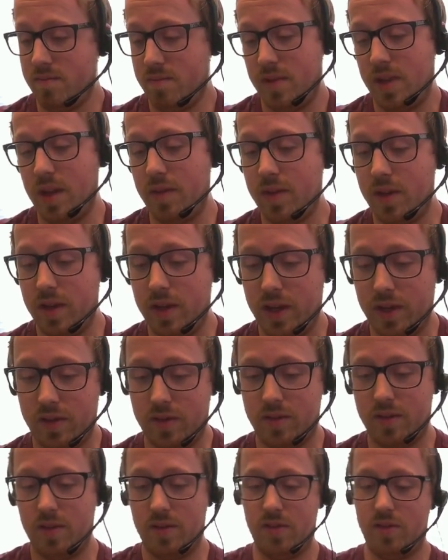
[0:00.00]

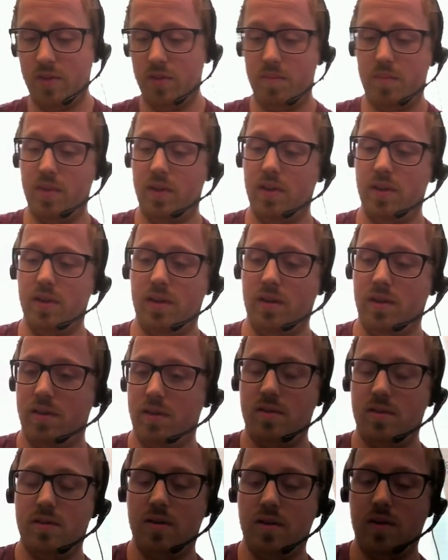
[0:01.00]
Nevertheless, this should be
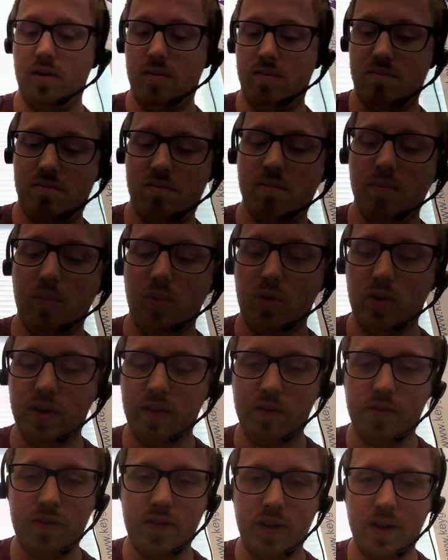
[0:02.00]
more
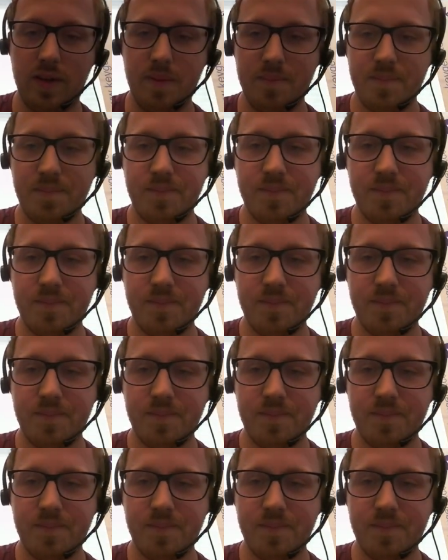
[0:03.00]
than fine.